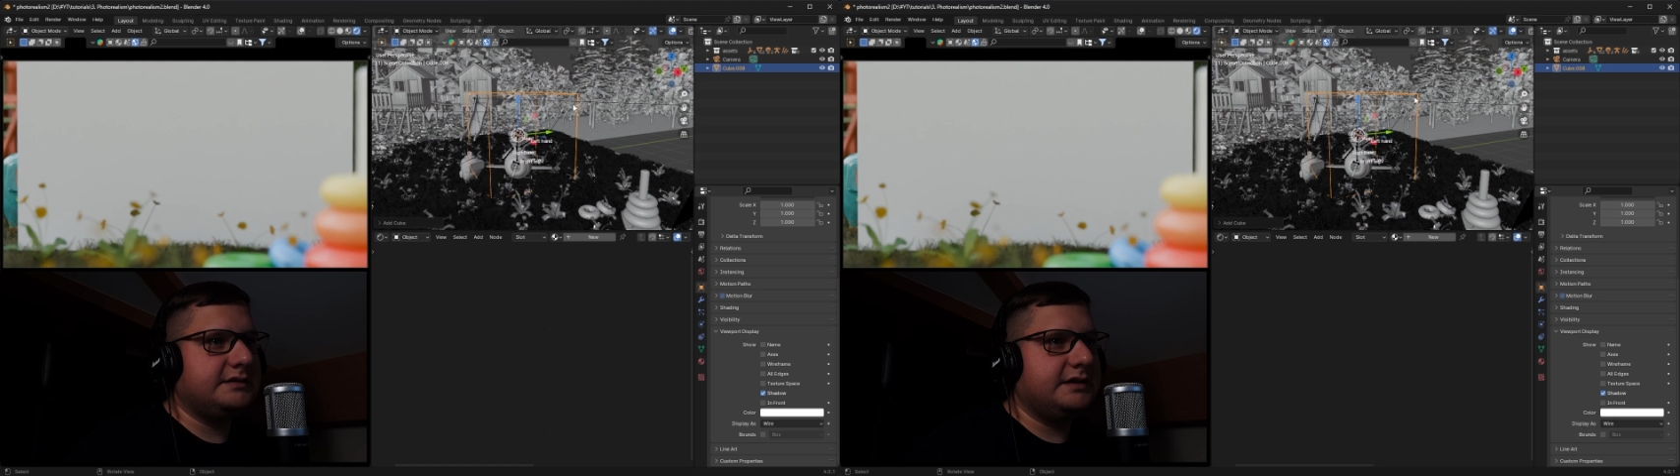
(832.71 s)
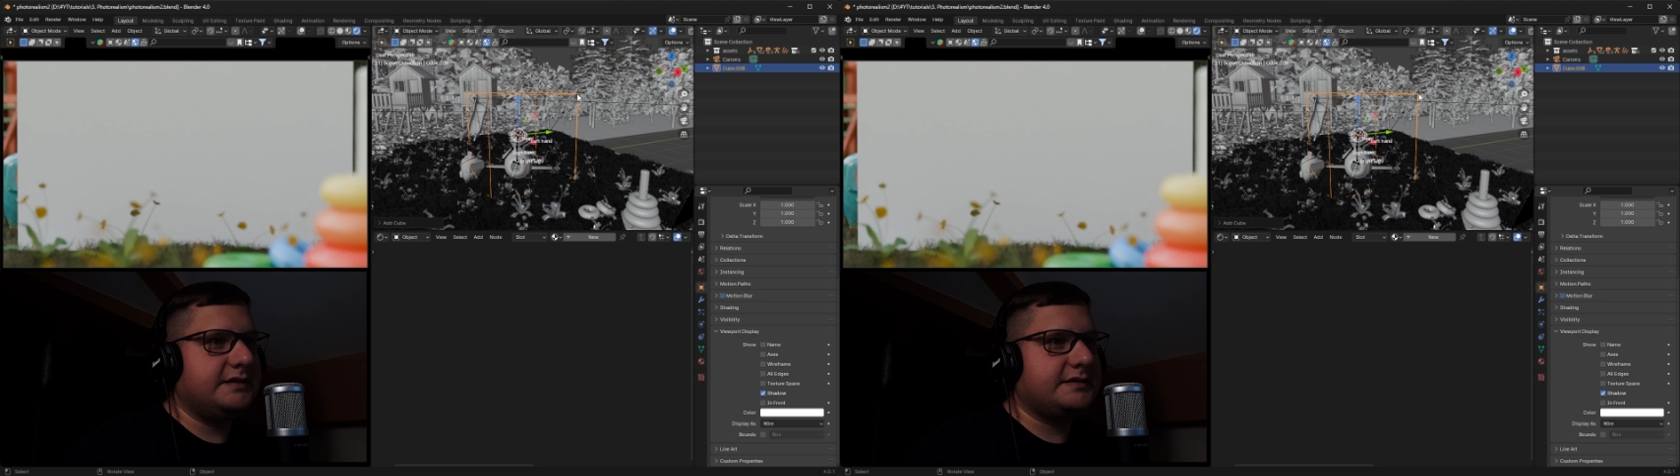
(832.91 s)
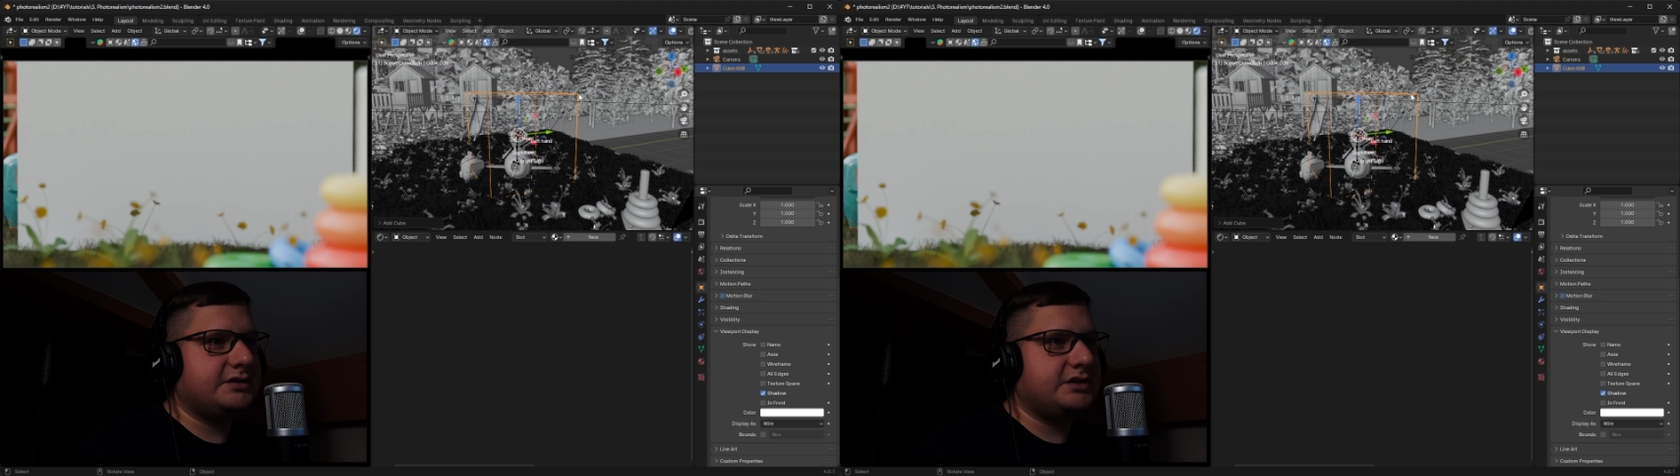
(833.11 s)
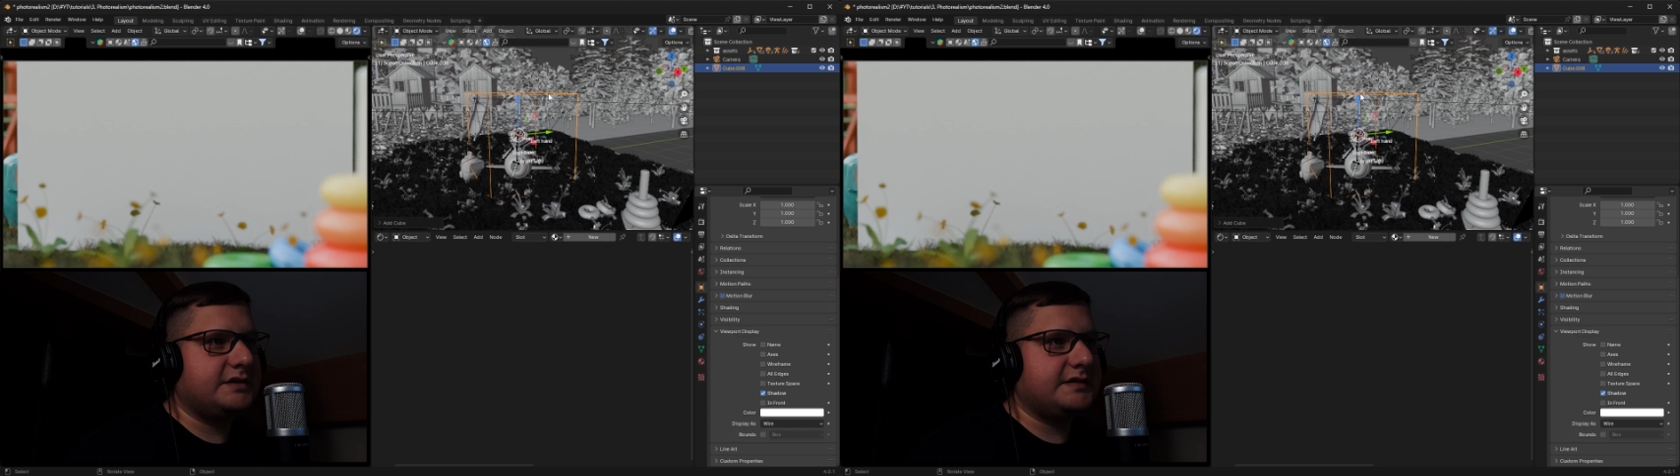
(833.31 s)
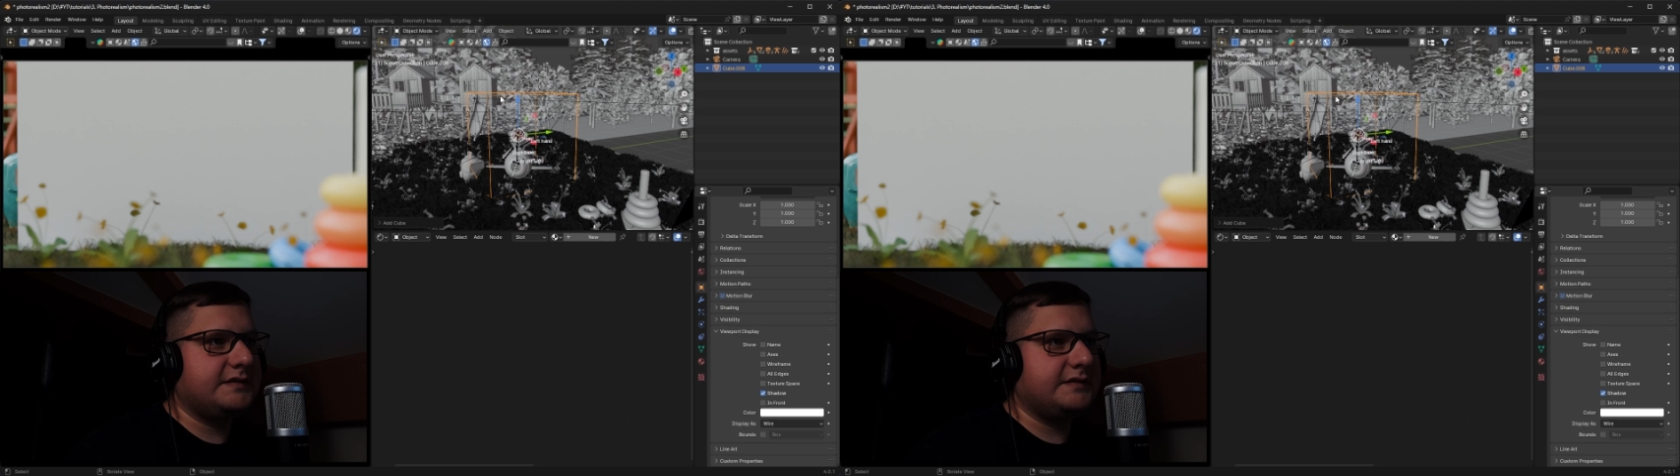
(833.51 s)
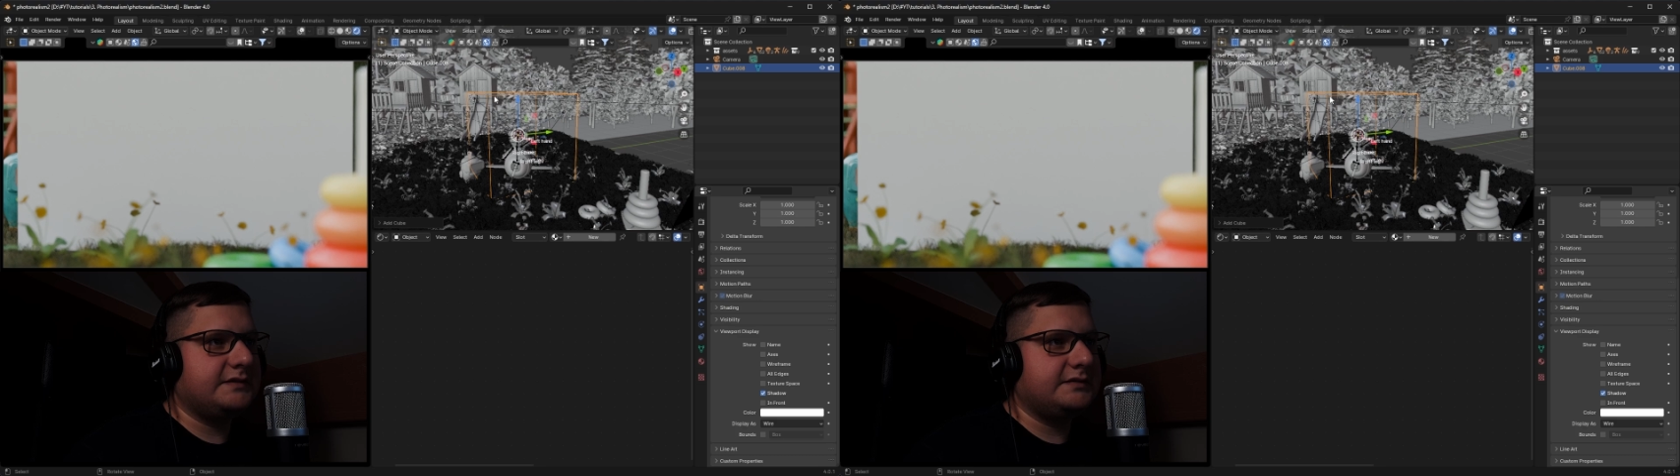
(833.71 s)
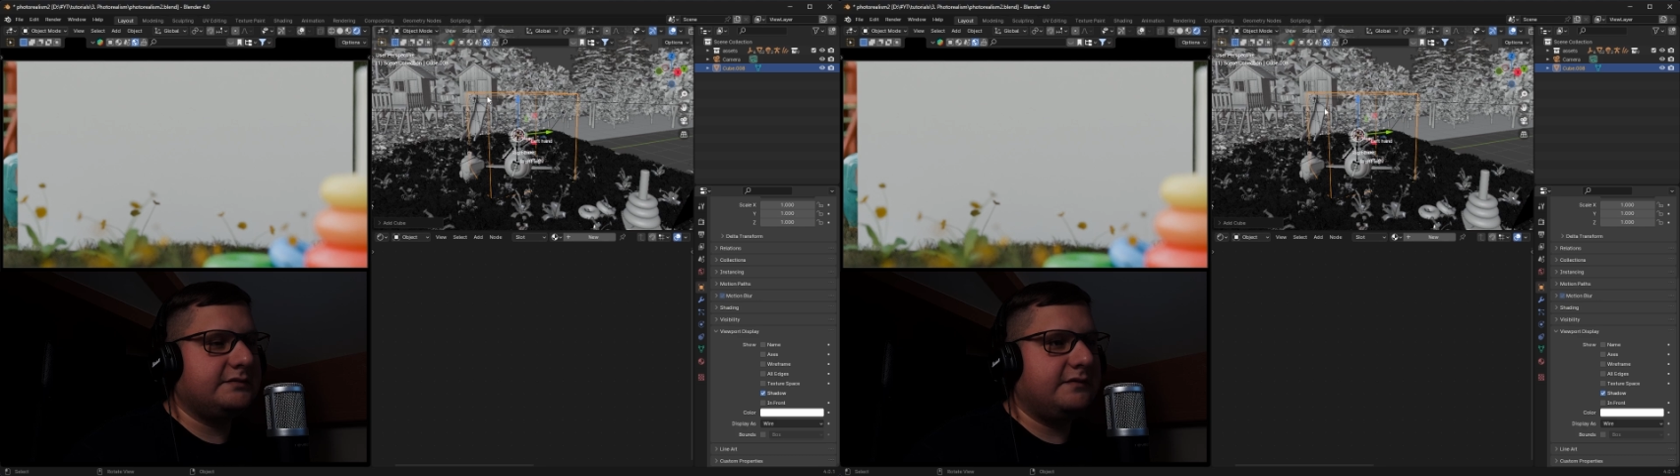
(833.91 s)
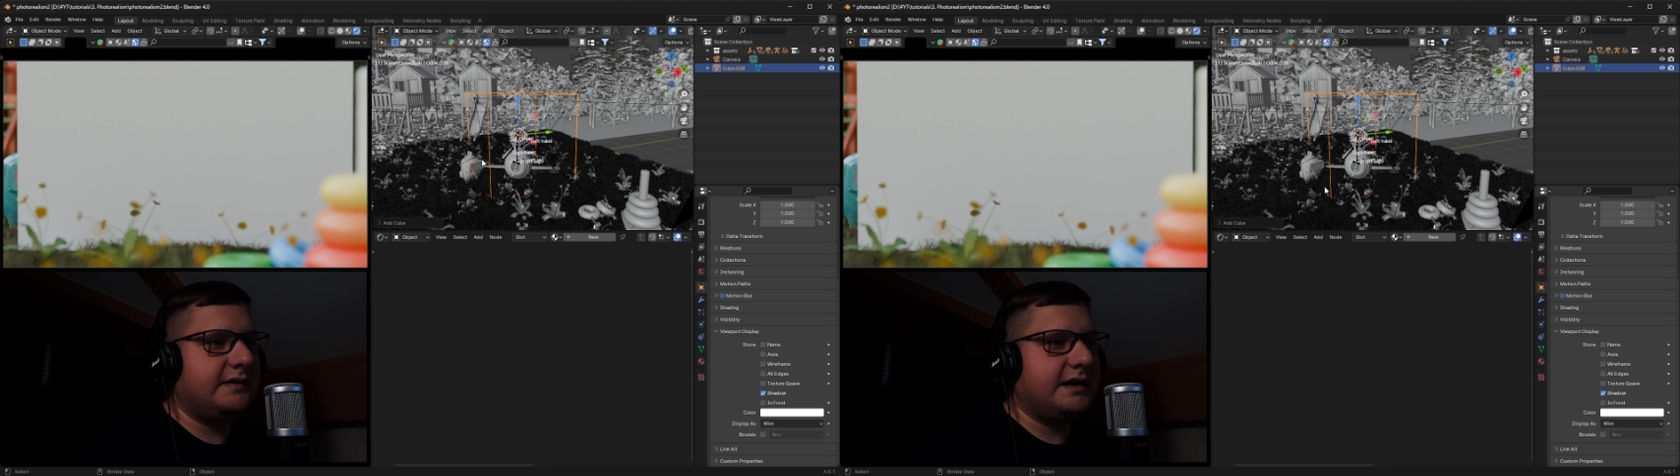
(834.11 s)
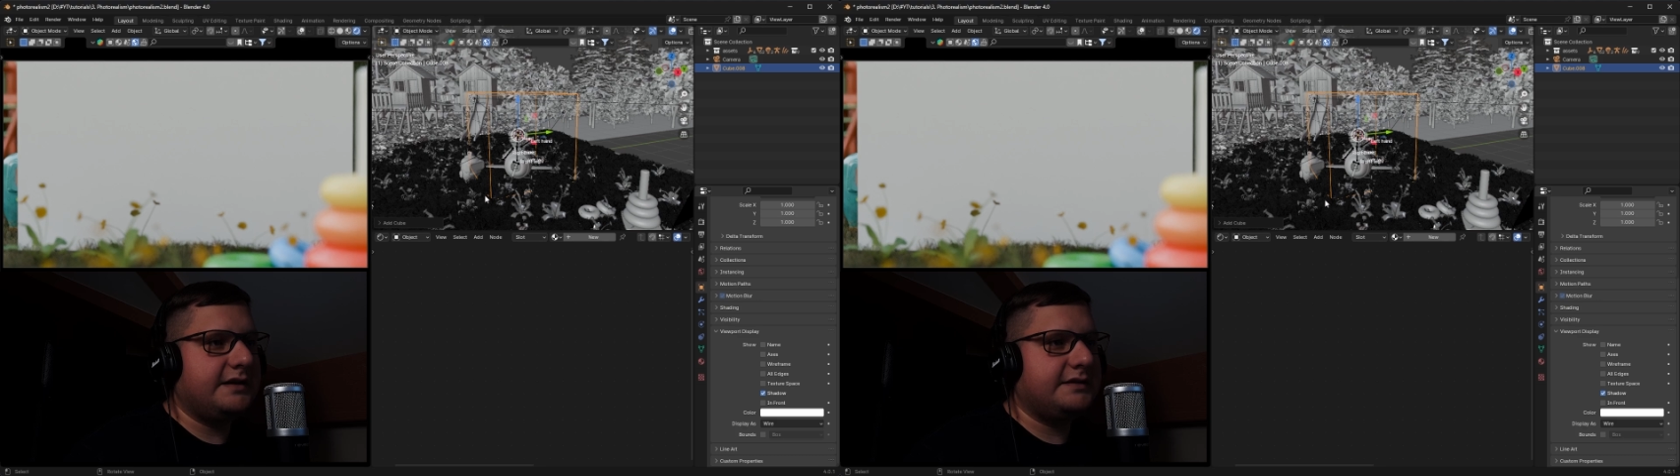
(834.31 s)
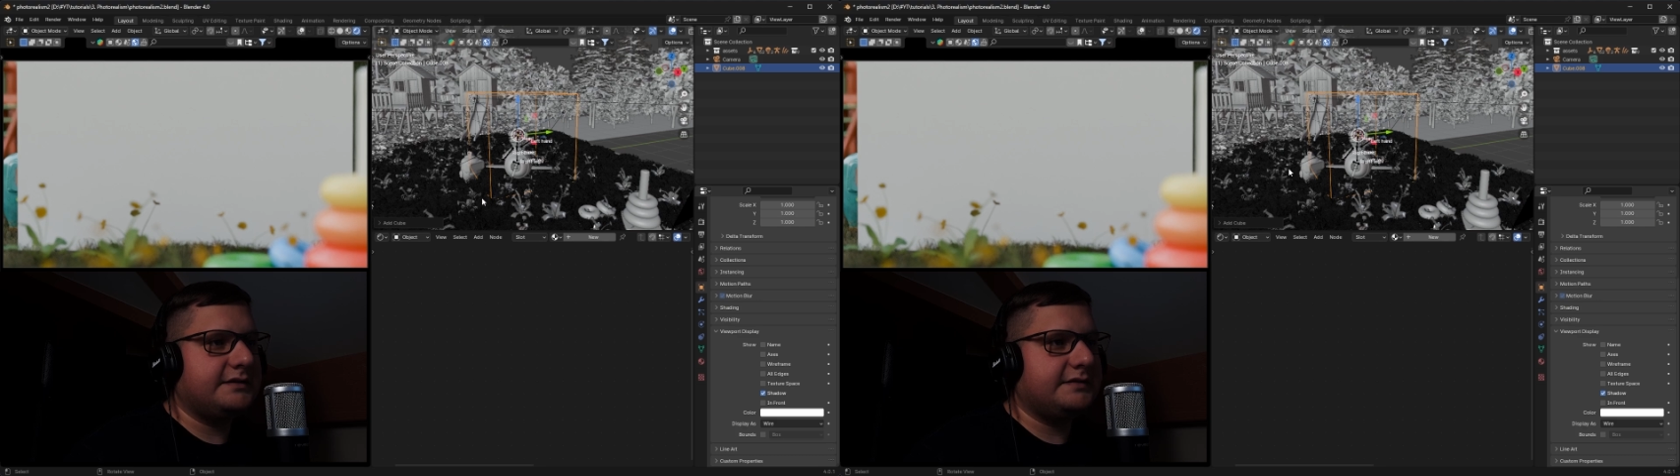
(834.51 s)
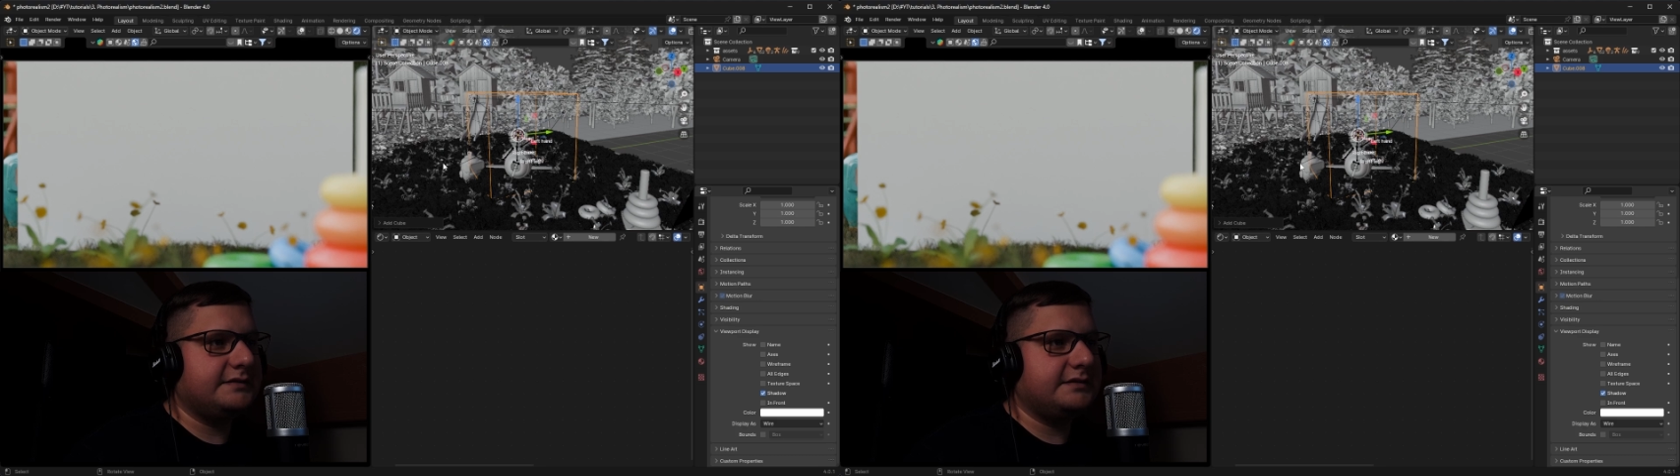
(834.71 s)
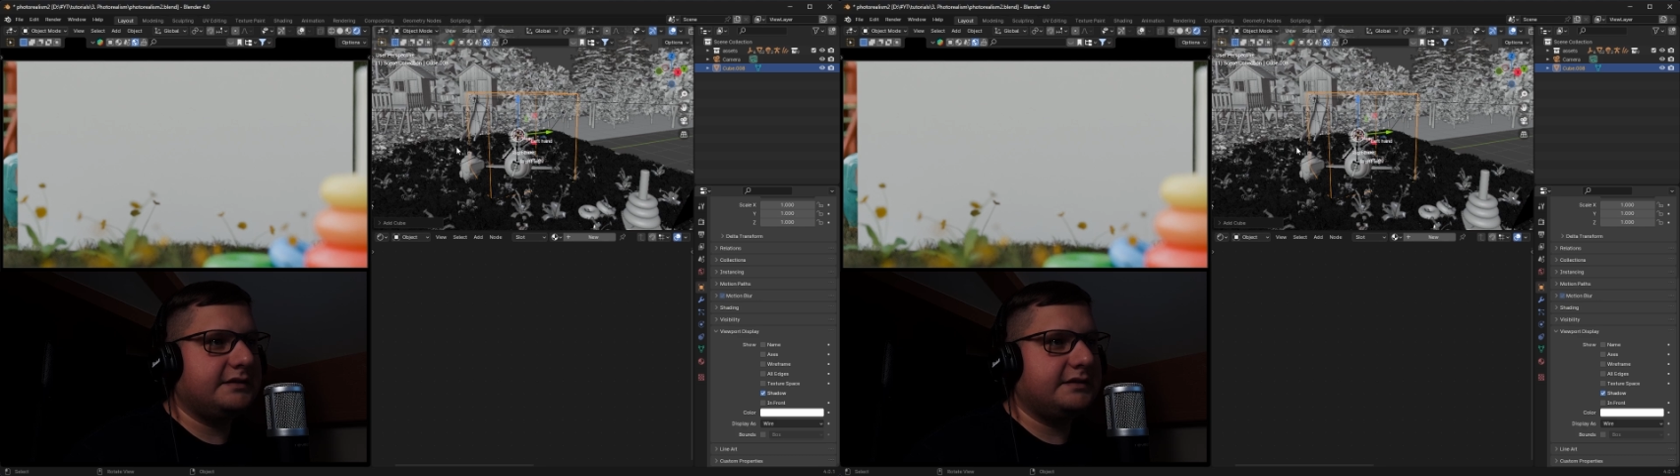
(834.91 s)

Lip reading: it's just wired.